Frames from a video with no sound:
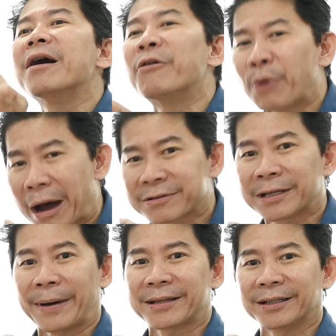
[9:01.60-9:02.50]
around
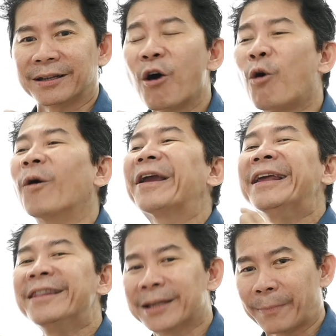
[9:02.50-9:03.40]
the button or
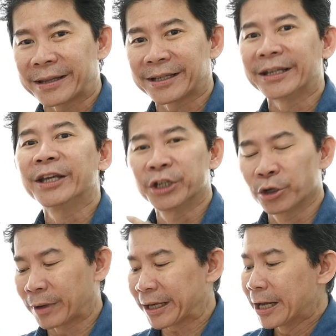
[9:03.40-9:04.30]
in the button. You
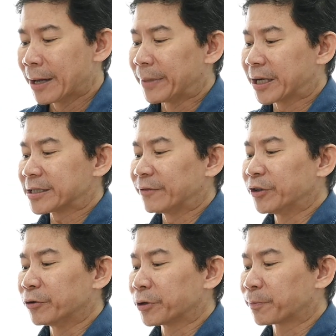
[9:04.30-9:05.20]
know why? Because if
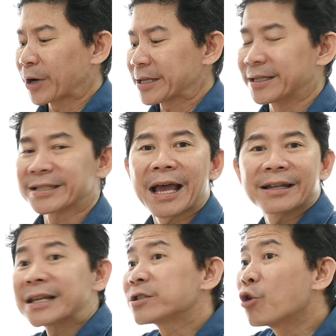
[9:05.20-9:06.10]
you were to press this,
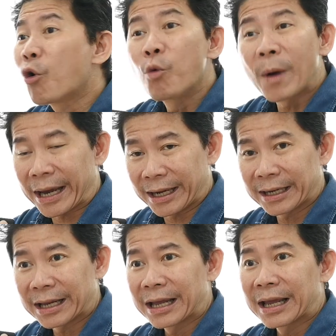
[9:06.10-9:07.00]
there's no way
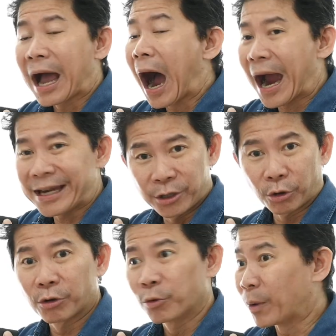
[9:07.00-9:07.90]
I
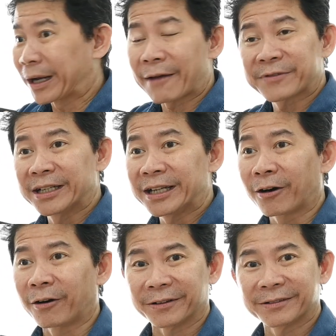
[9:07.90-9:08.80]
know whether I've turned it
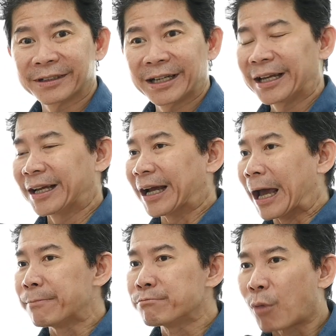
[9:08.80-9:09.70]
on.
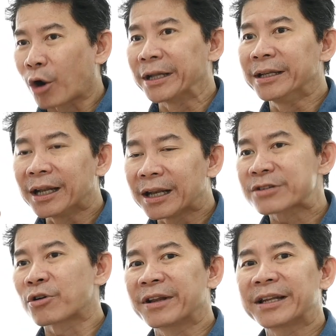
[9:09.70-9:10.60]
And modern
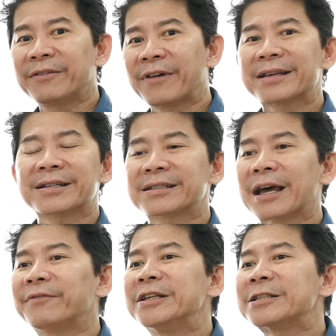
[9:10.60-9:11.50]
electronic devices
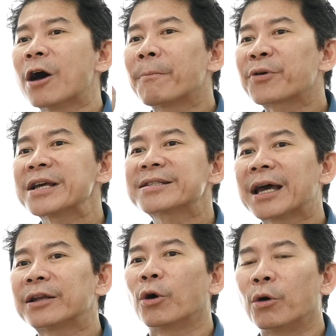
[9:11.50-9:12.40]
have this press
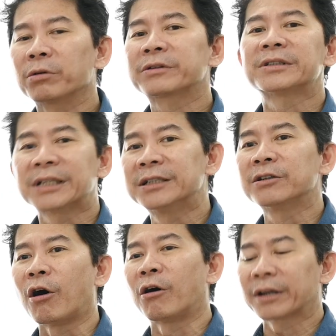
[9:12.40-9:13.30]
and hold to turn
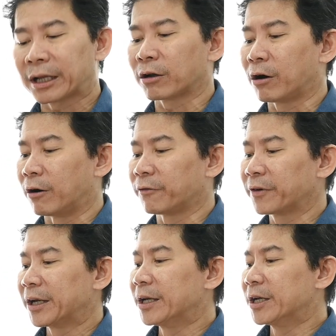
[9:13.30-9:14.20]
on and off.
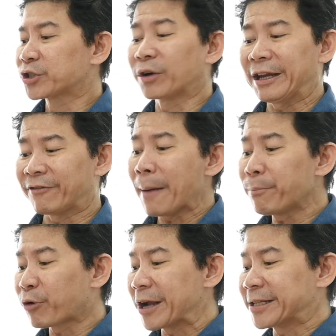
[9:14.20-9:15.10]
So if I'm
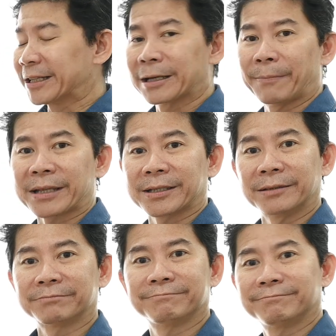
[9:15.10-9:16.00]
pressing the button,